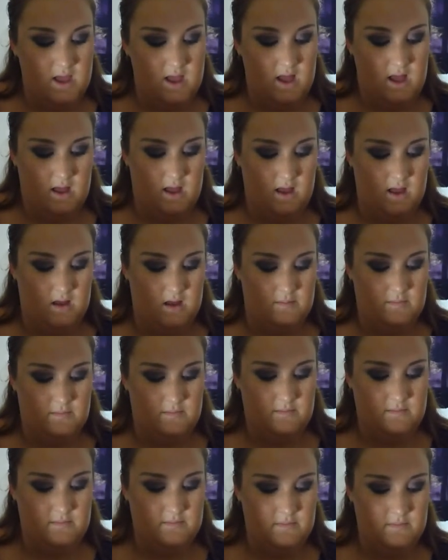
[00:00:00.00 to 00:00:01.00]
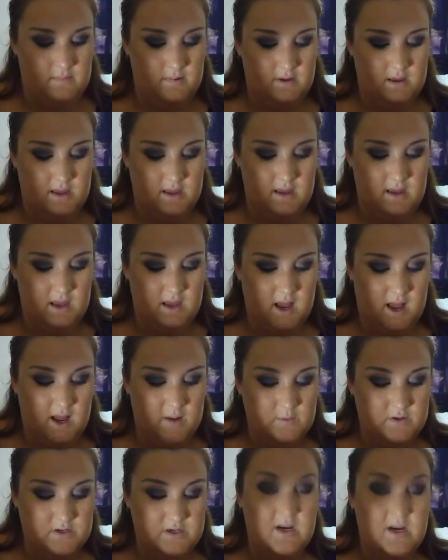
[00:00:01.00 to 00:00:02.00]
I
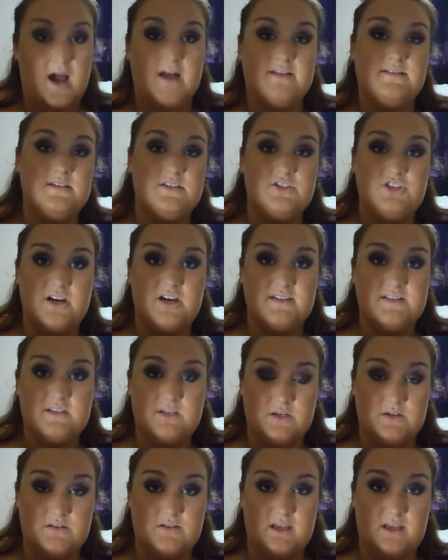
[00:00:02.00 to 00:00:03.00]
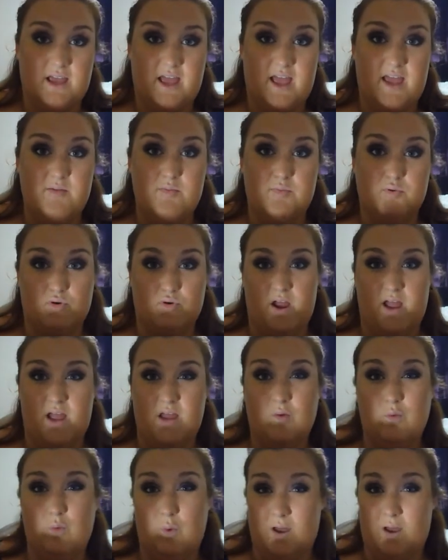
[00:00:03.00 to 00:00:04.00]
would not suggest using a
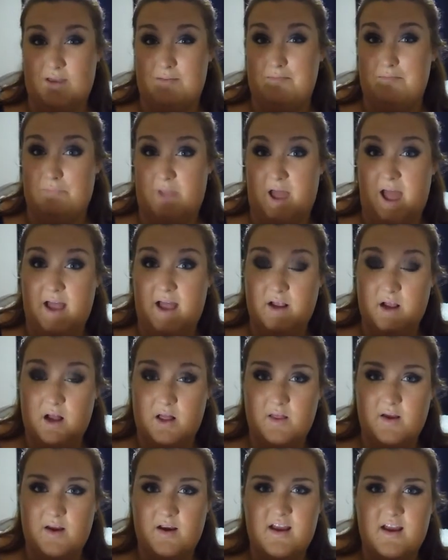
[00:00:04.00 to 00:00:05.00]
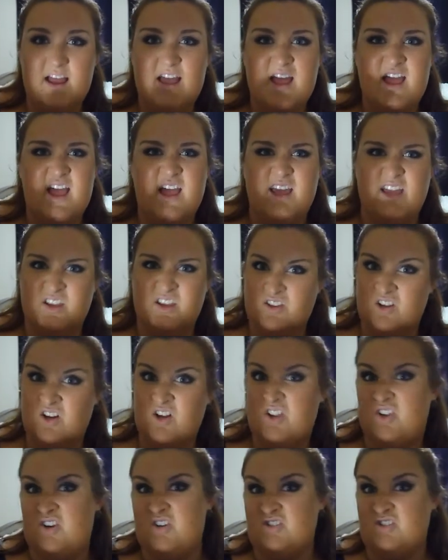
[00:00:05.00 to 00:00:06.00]
bright white matte color. It can look
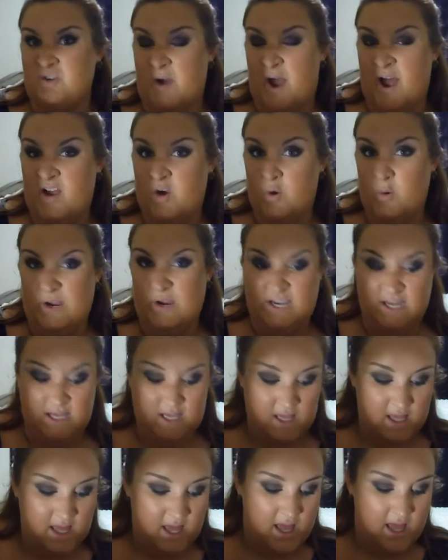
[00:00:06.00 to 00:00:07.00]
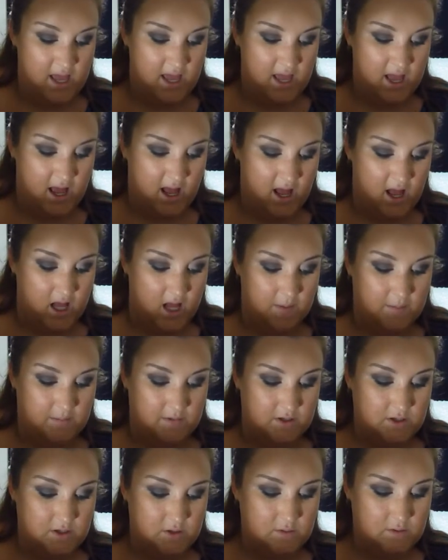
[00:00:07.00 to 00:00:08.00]
a little drag queeny.
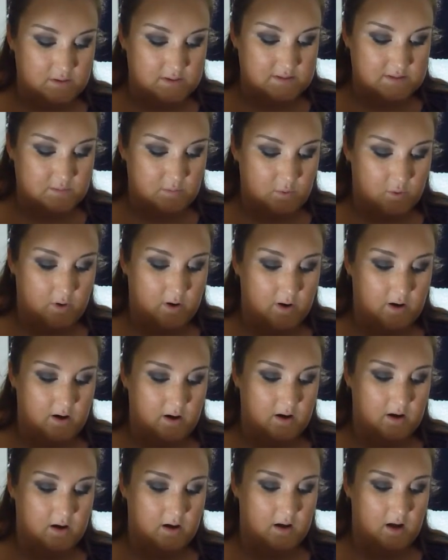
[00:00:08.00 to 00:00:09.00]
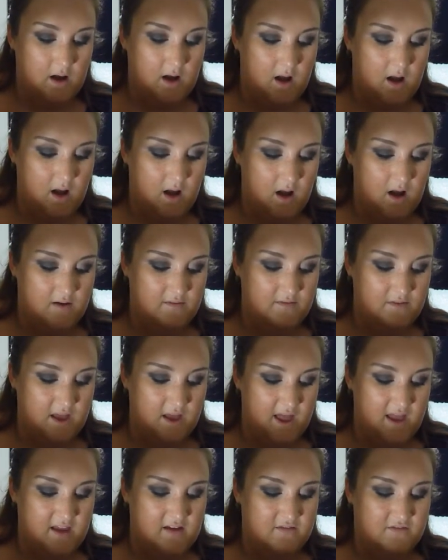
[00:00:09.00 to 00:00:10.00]
Use more of
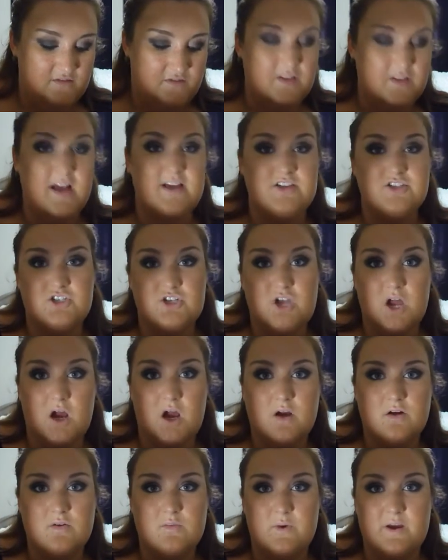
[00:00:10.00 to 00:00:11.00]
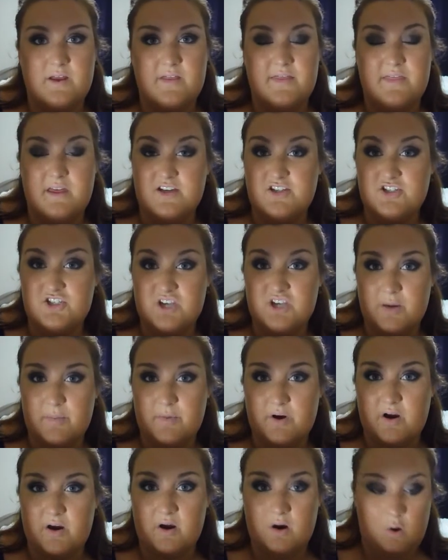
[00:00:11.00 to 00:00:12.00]
a flesh tone with a
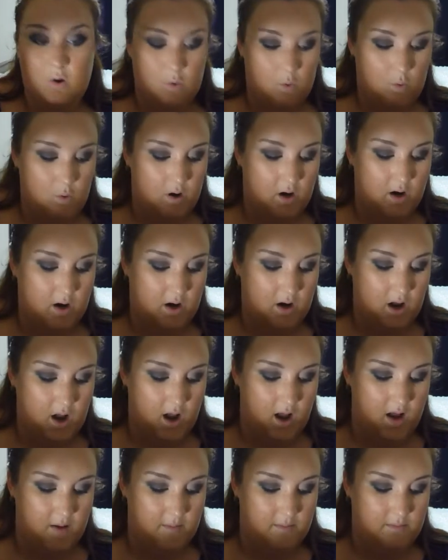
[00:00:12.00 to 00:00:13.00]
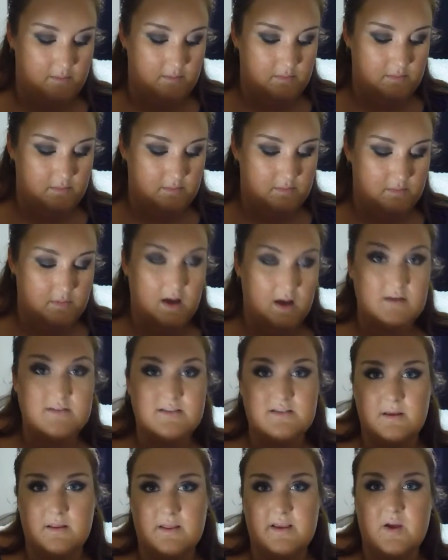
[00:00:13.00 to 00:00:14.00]
shimmer, or
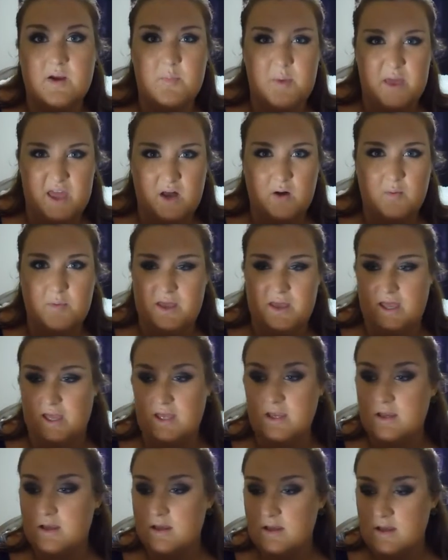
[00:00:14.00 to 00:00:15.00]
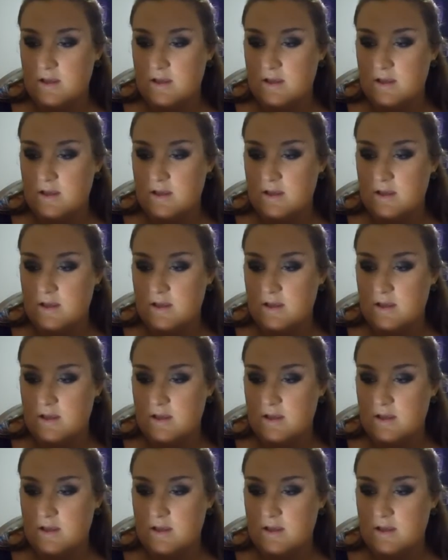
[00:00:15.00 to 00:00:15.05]
so like a pale pink.